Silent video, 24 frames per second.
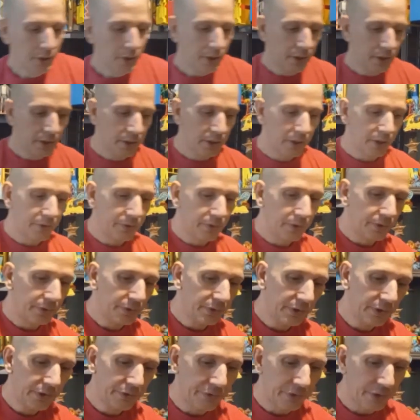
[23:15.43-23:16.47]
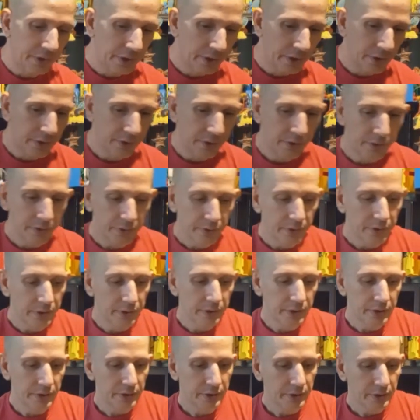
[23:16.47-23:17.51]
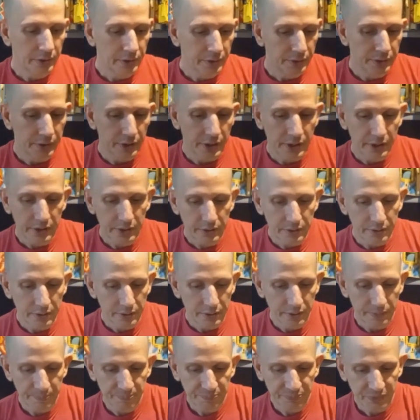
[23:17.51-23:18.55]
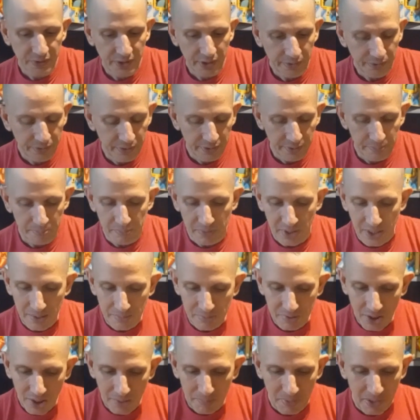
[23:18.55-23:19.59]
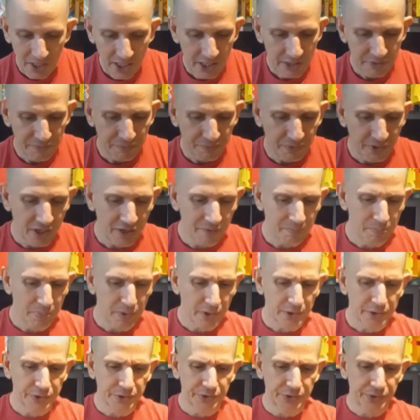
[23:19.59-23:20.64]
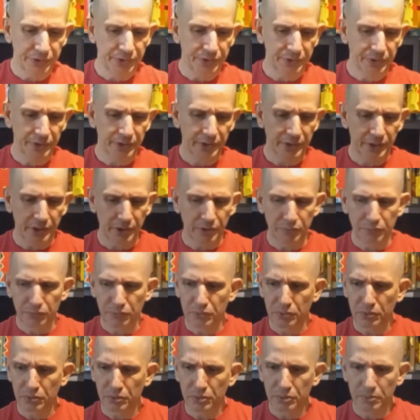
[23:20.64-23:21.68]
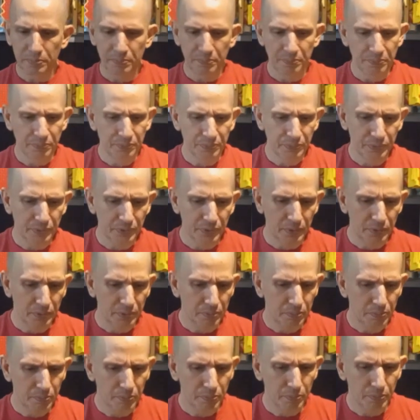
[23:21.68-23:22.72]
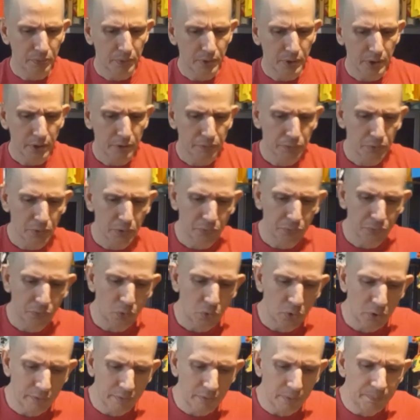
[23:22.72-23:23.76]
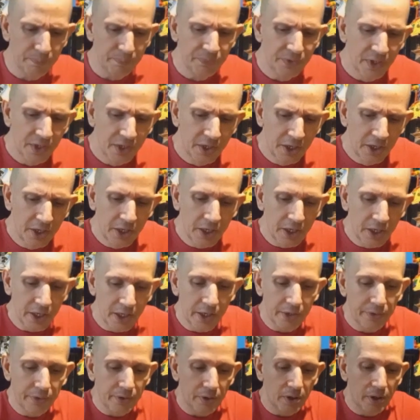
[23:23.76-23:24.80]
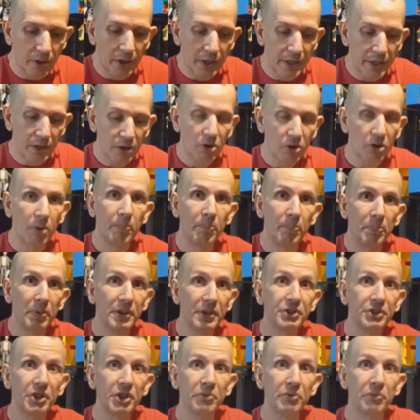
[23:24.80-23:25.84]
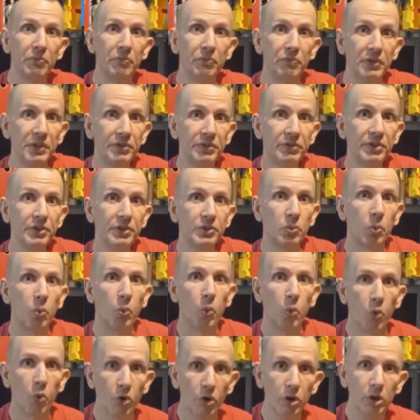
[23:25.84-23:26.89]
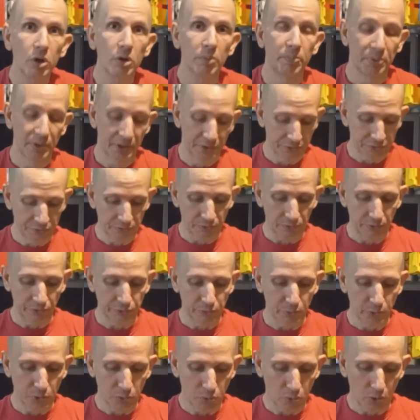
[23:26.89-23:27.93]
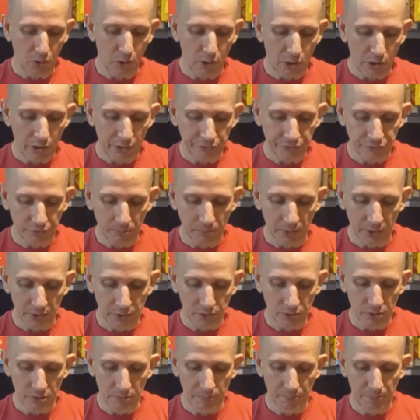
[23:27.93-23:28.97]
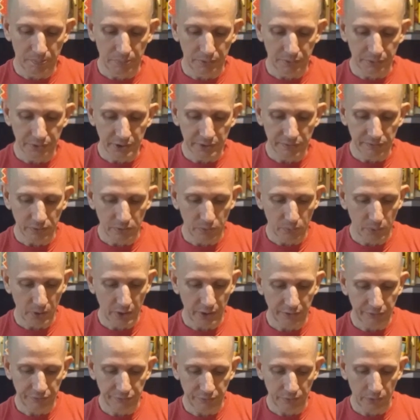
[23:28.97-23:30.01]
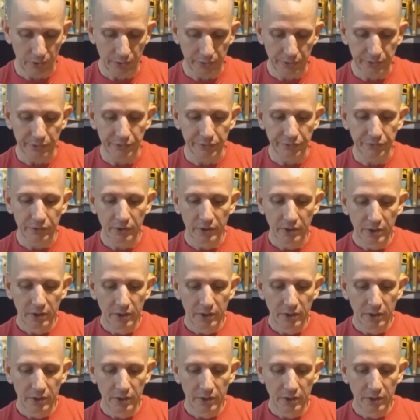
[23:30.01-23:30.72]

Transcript: And then these I got in a lot. I think maybe I paid $5 for the 4 of them. And they are a bunch of vintage water pistols, which were awesome. I couldn't believe it when I saw these.